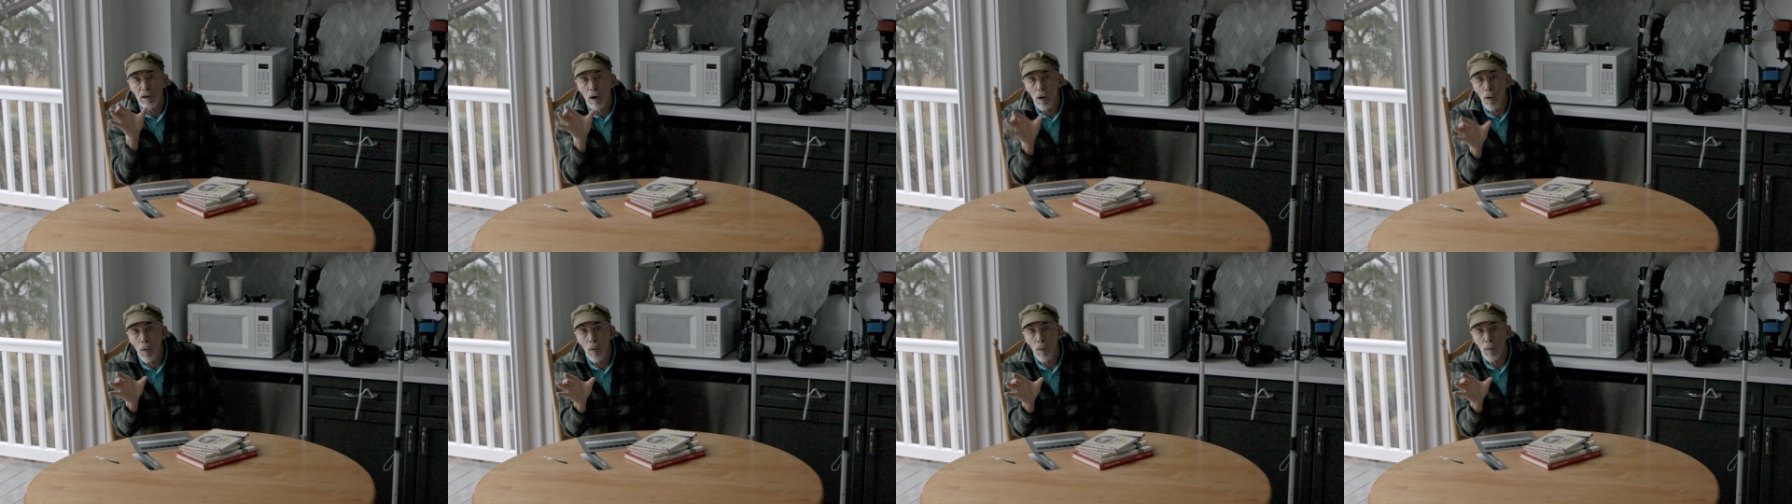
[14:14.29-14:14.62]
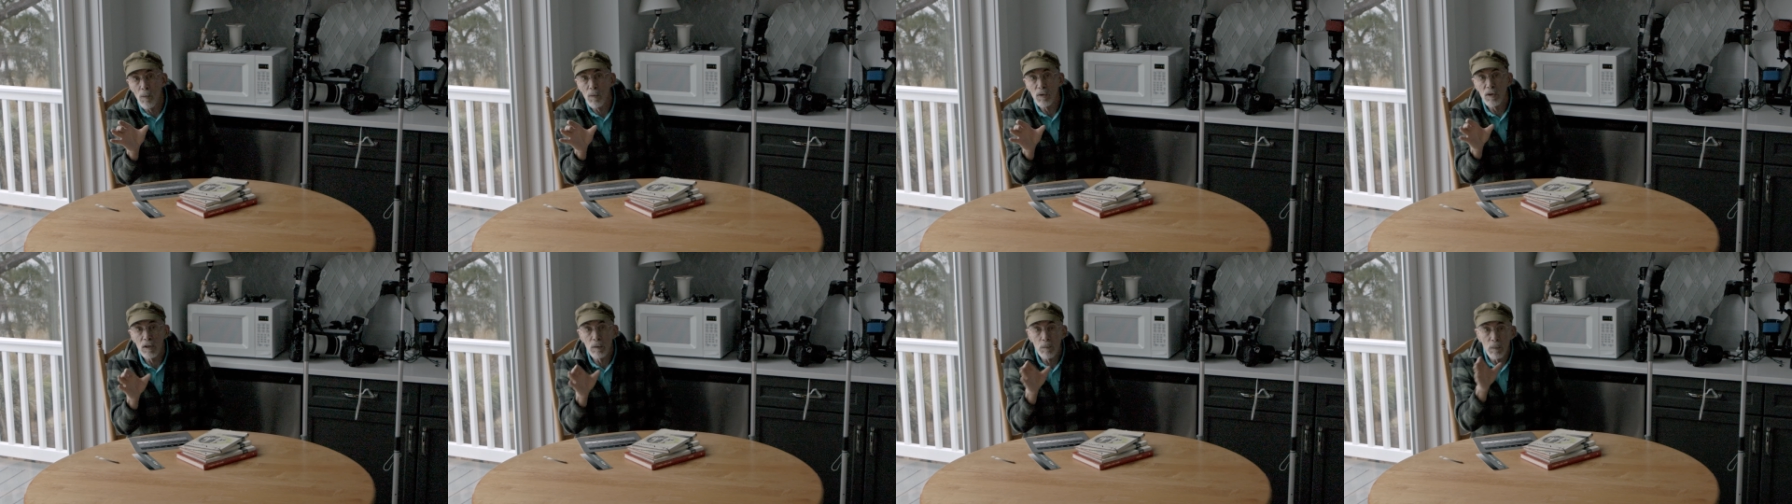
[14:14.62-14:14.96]

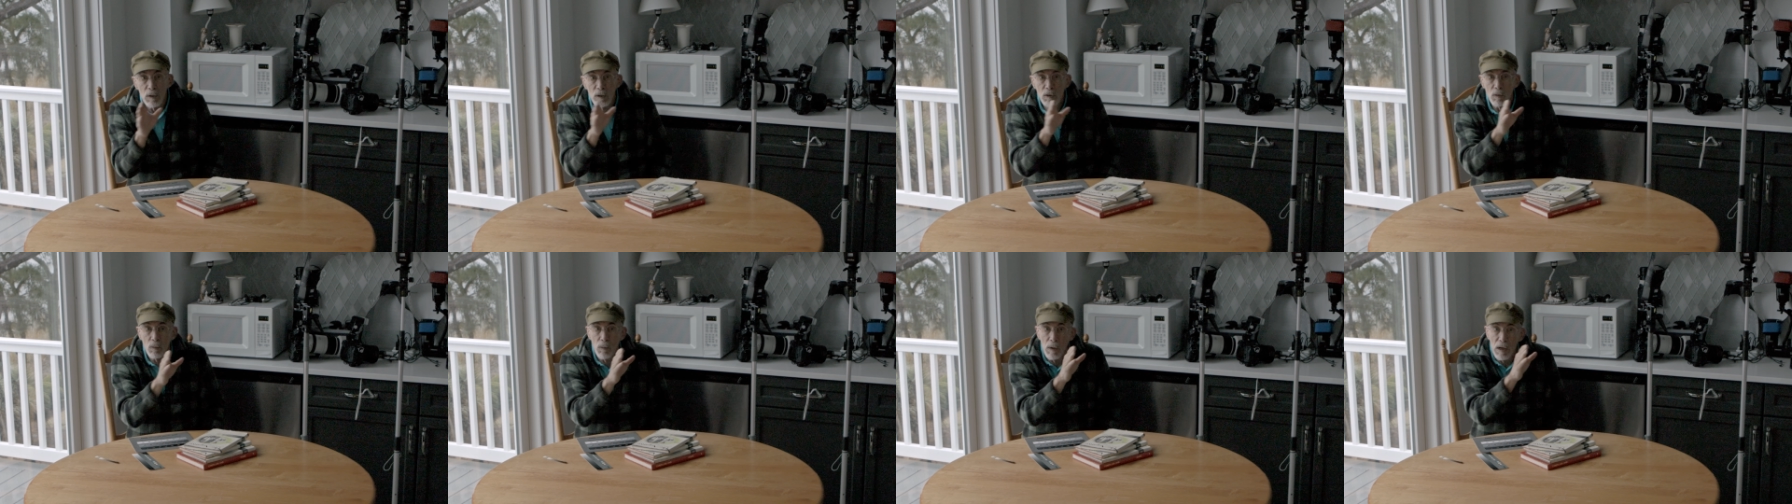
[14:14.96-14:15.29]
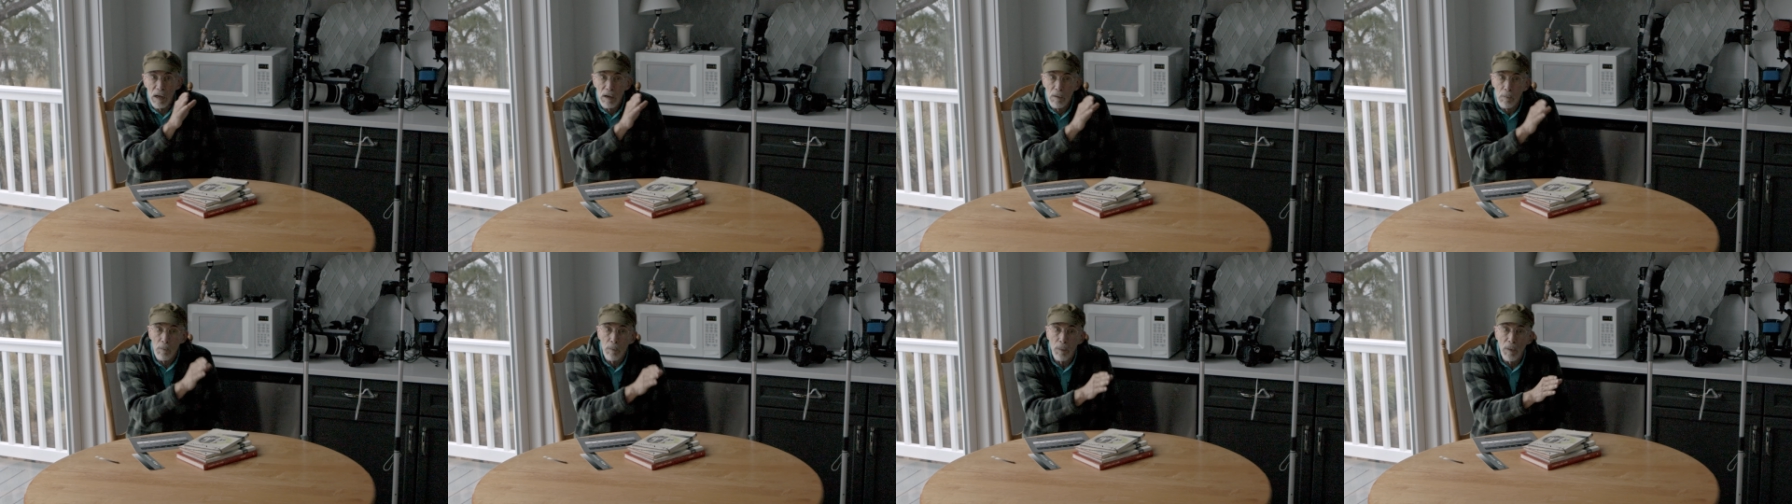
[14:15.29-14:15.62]
tones
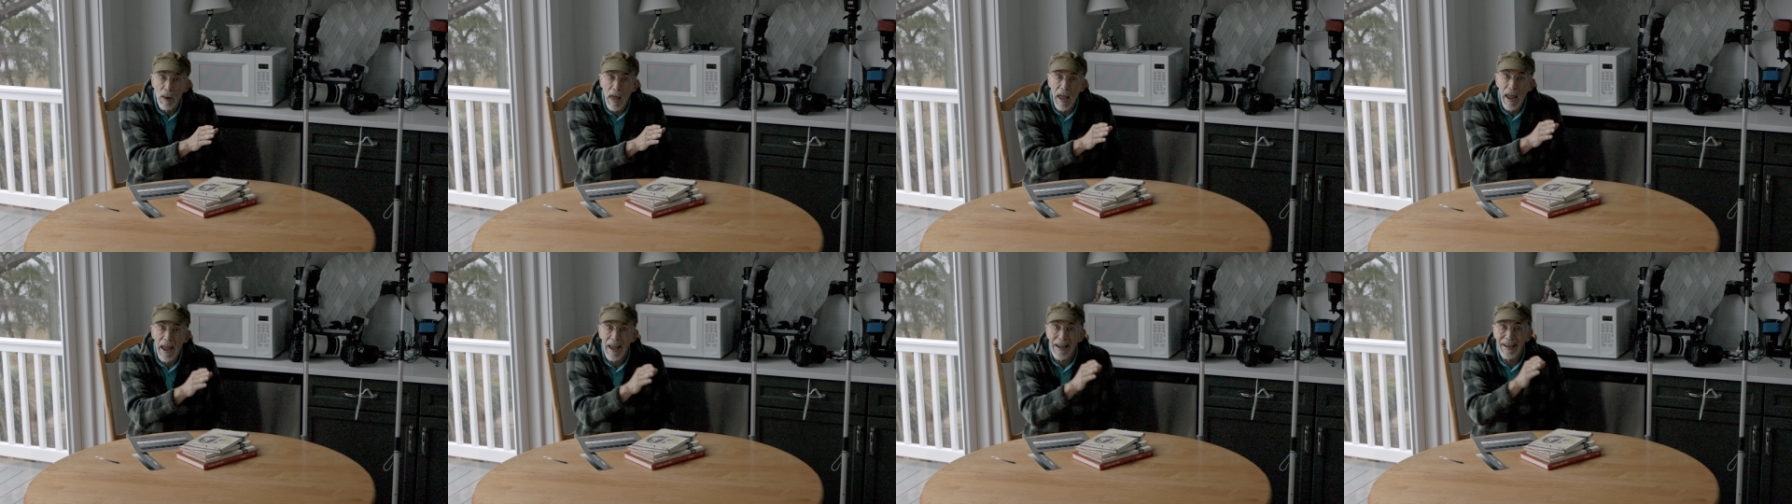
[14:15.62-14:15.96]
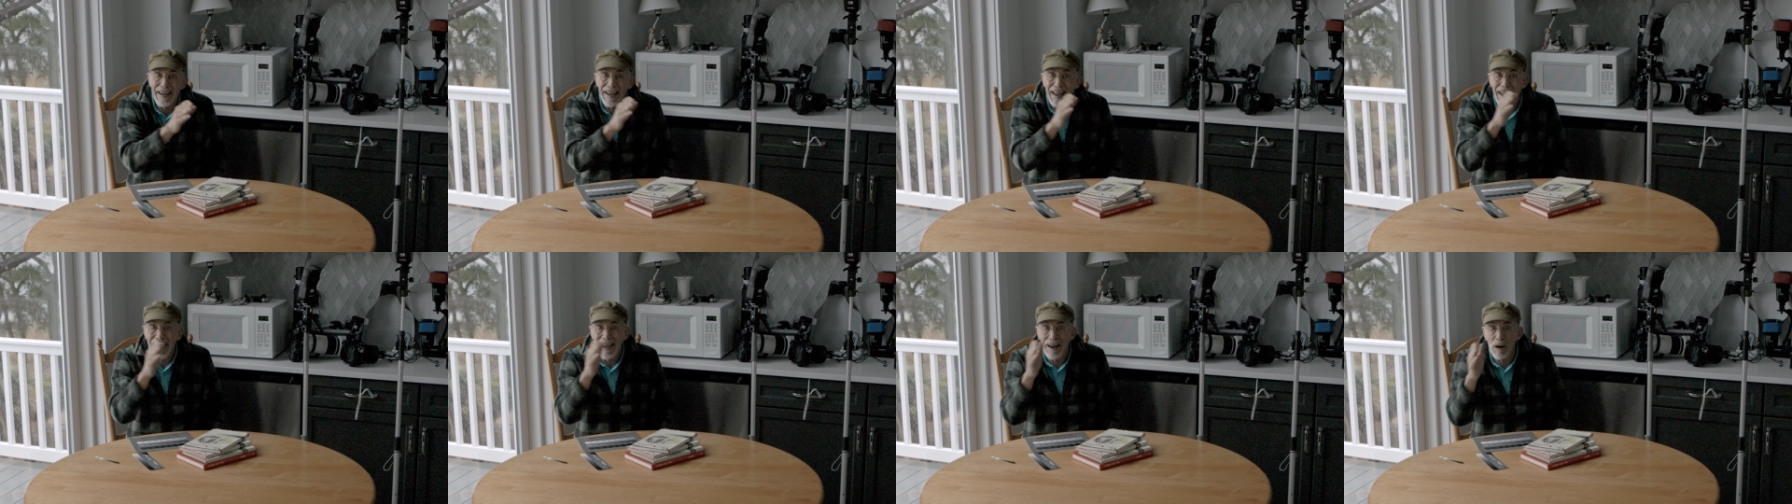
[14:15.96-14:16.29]
between
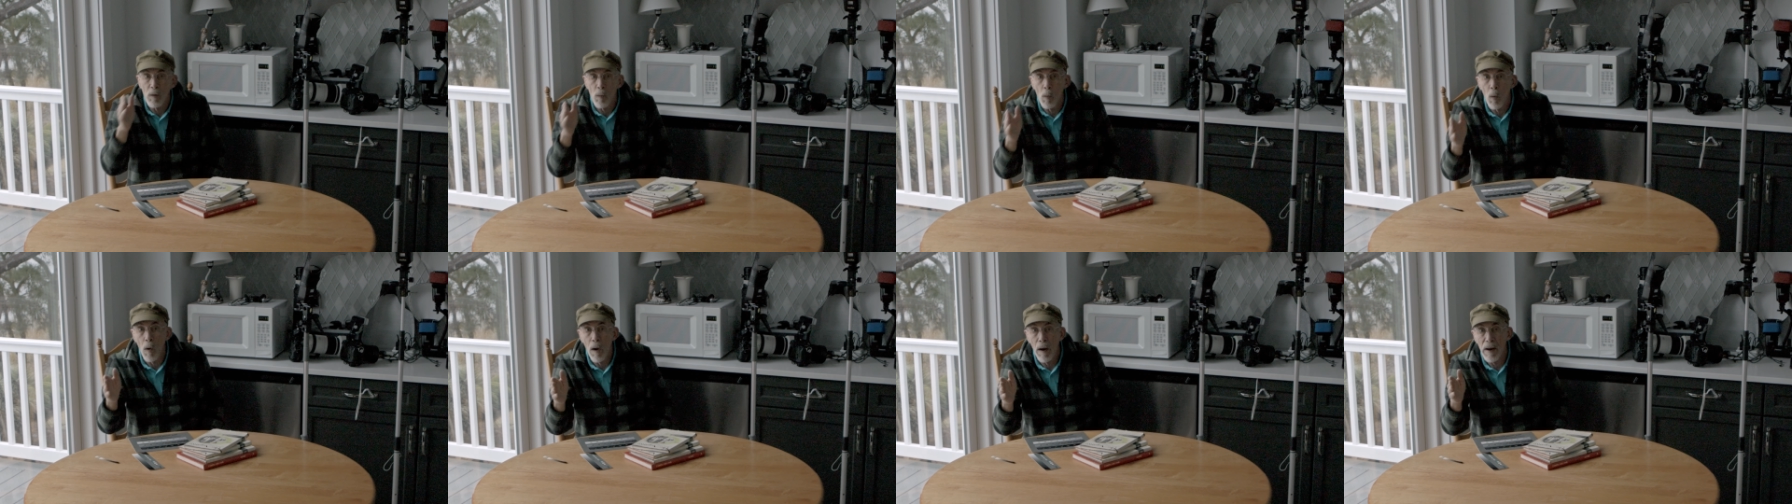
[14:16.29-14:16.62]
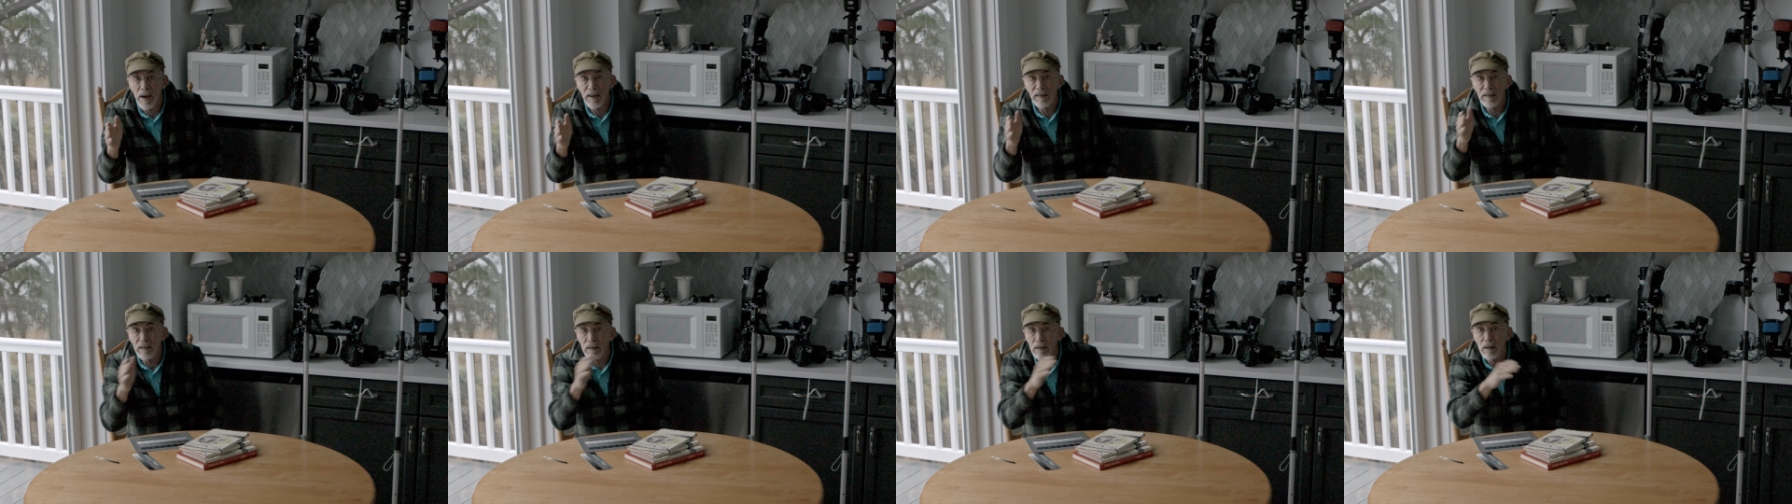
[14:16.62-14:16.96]
black and
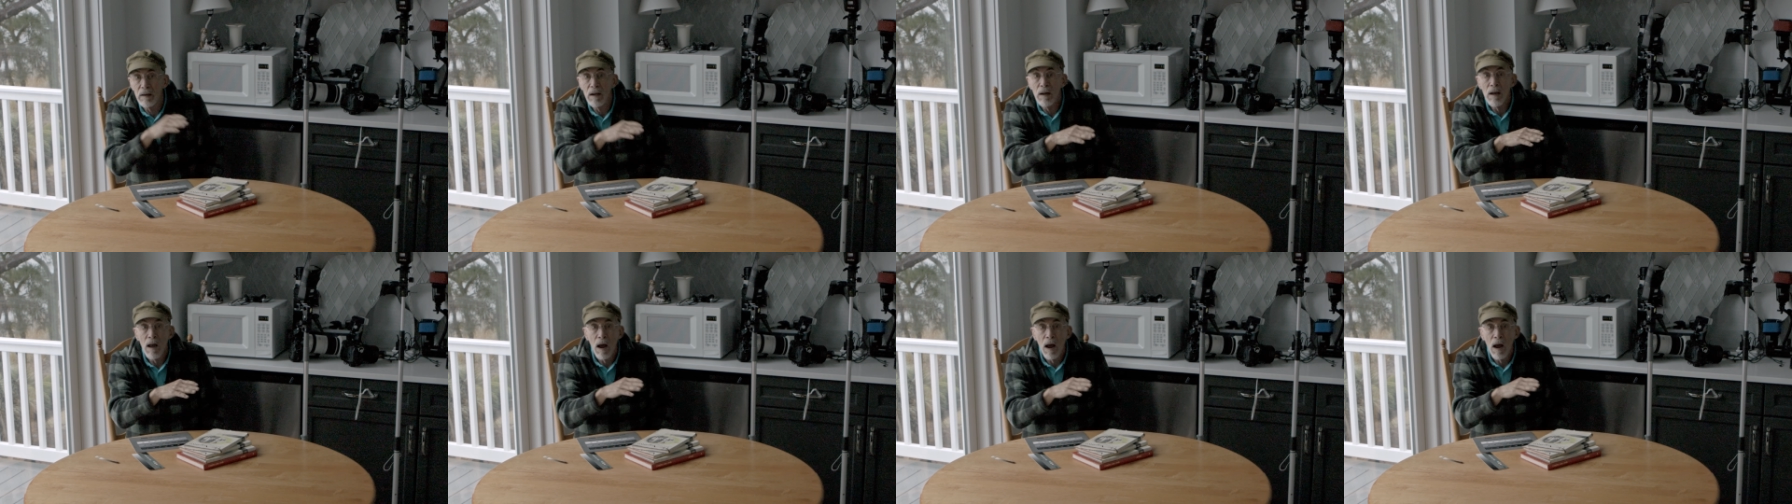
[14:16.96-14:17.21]
white